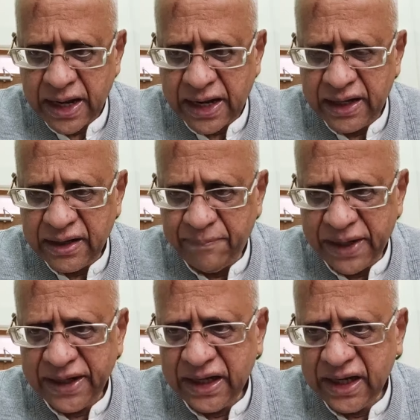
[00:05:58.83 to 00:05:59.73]
And
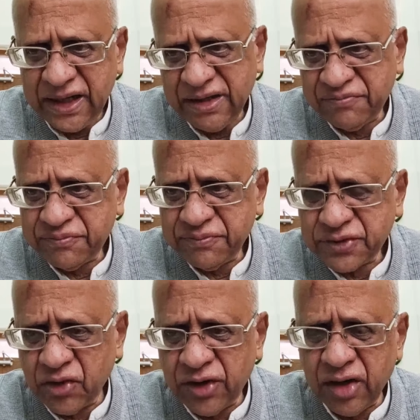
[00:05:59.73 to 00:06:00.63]
apparently the
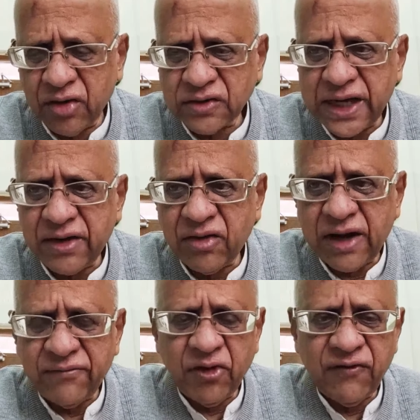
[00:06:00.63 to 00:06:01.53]
story goes, I don't have no